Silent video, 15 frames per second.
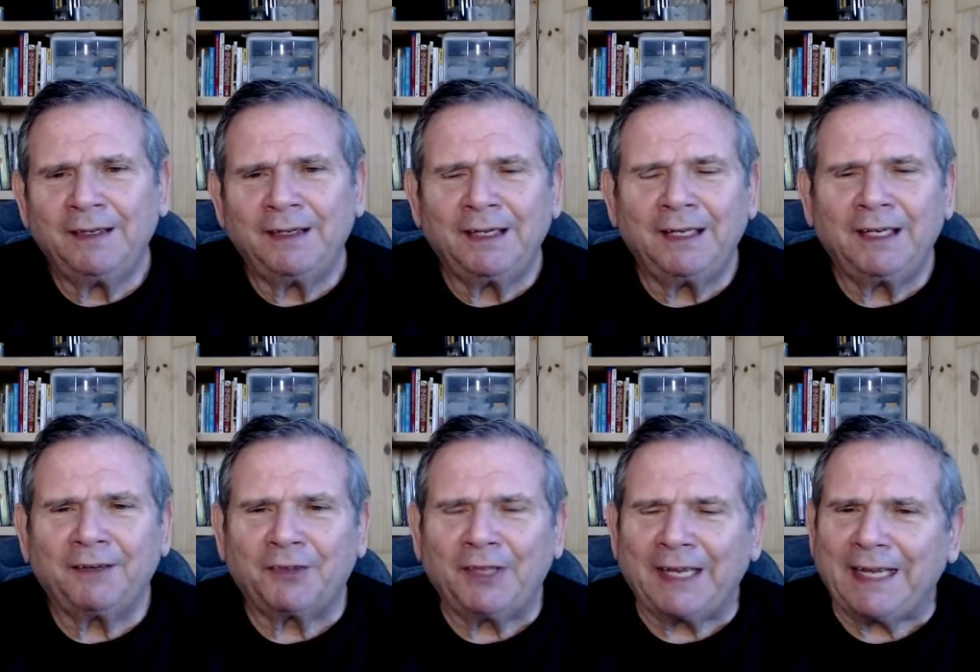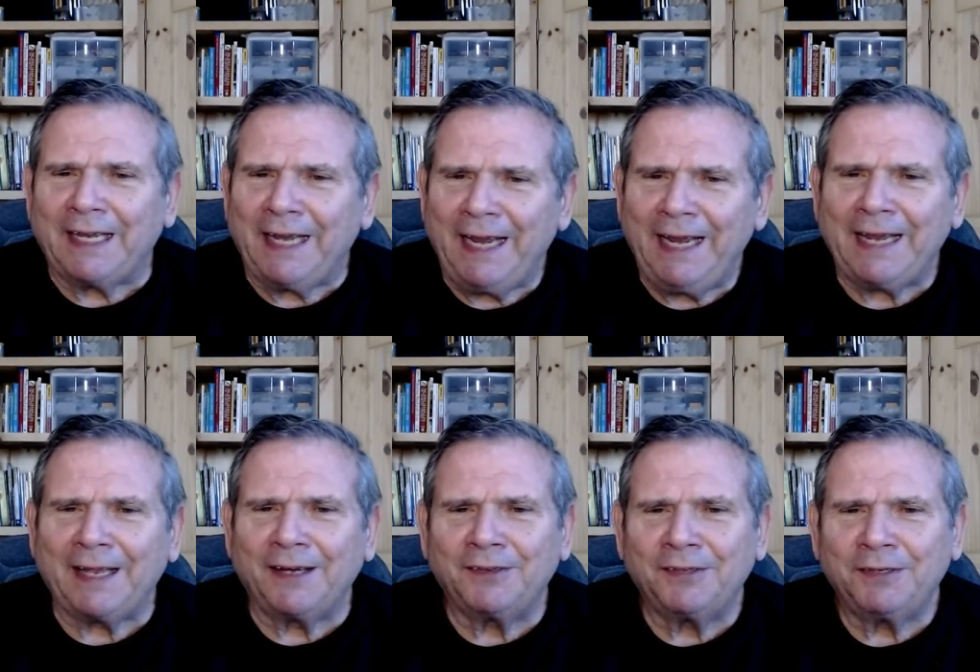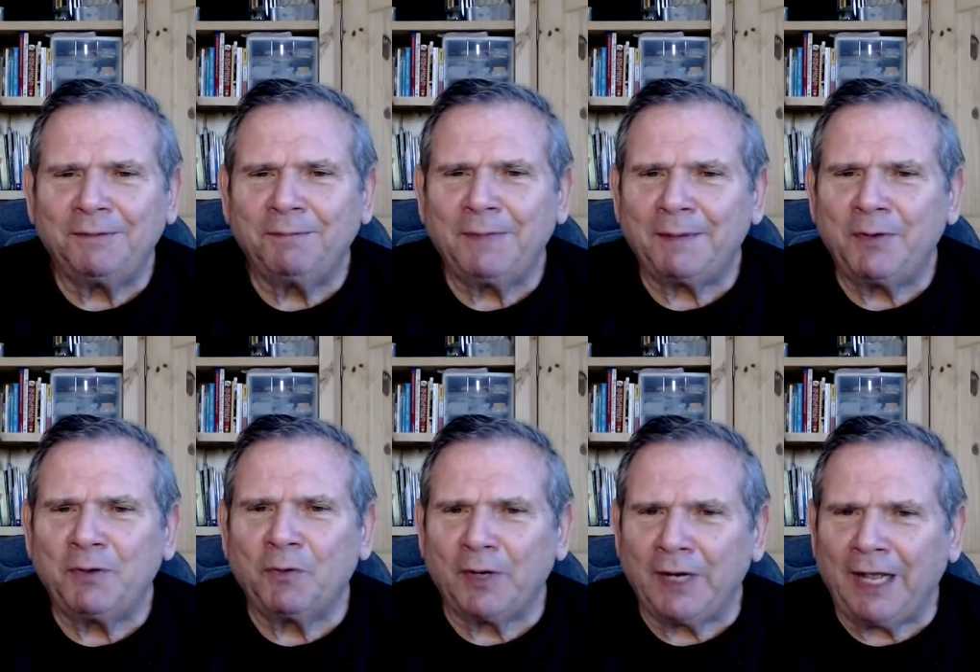And if they can't,
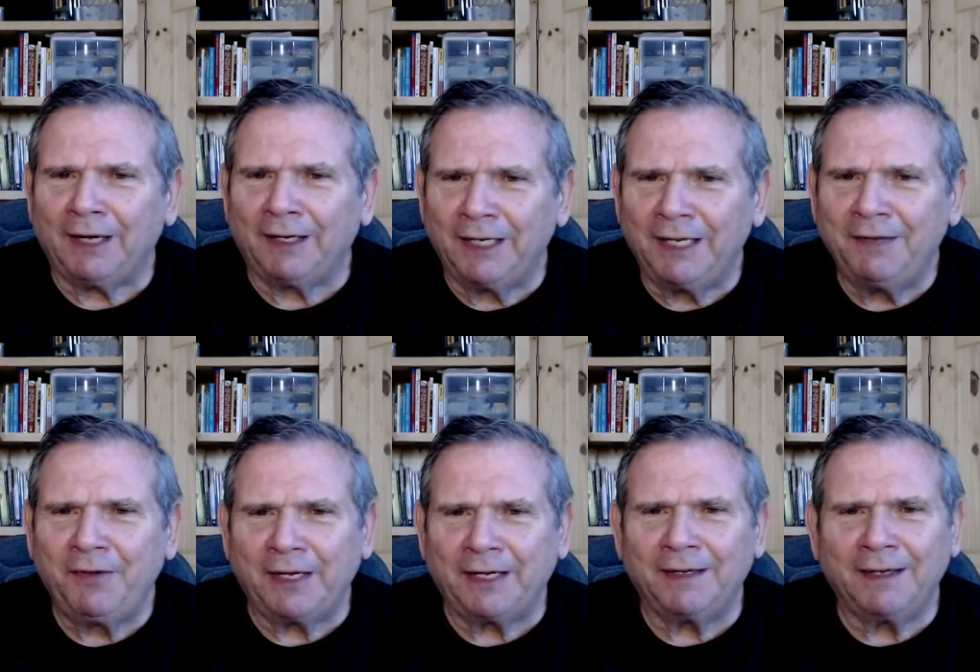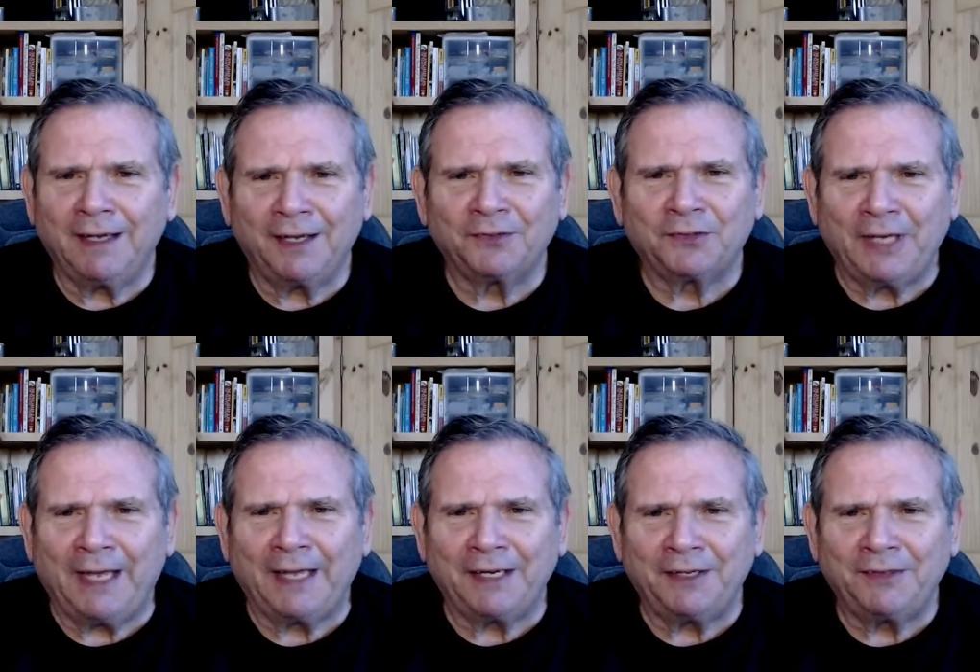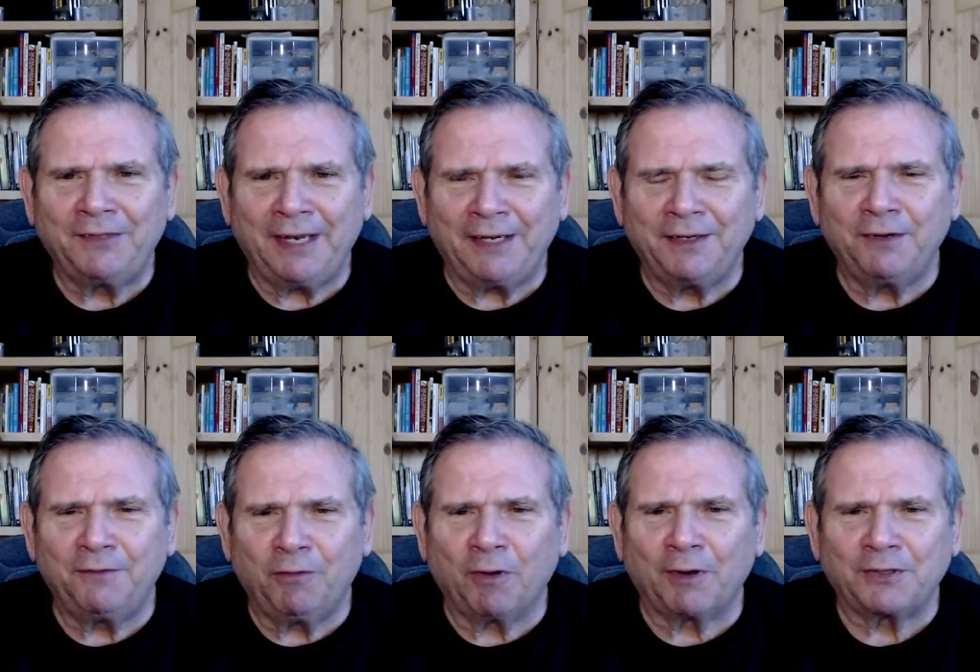maybe we're not living as God
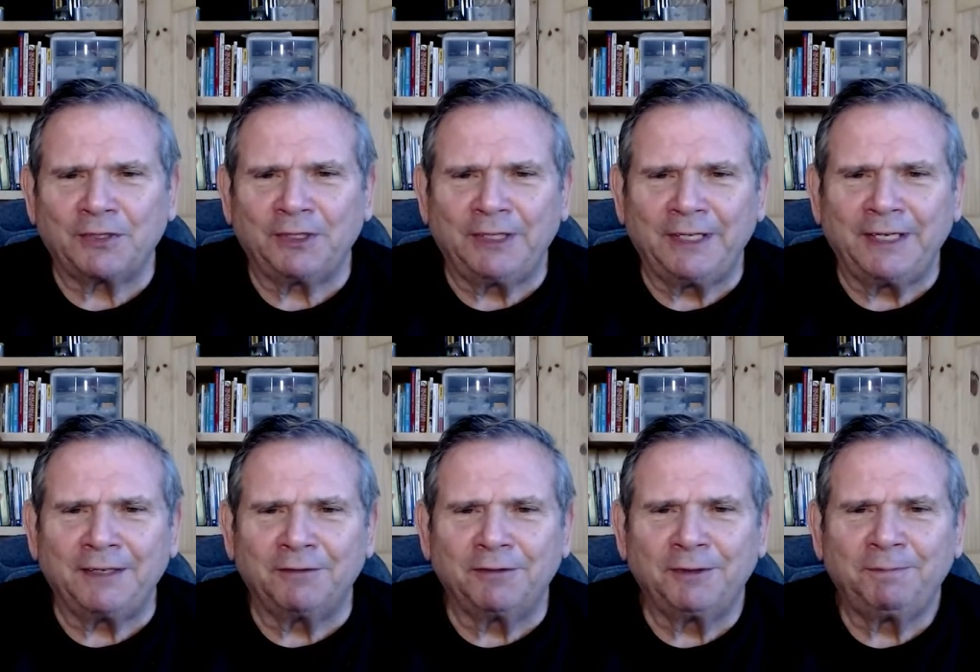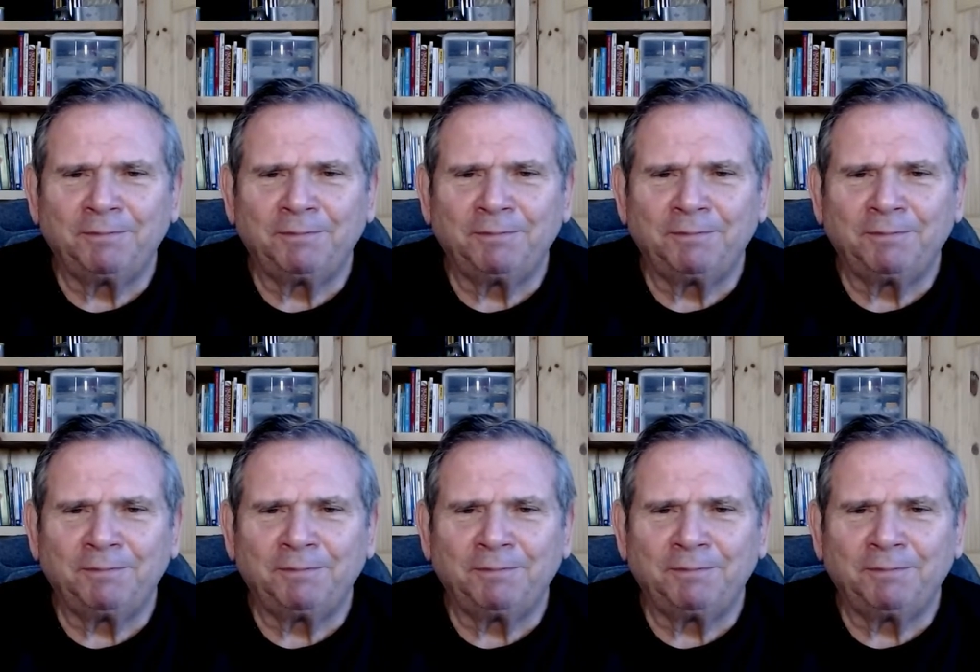intended for us to live.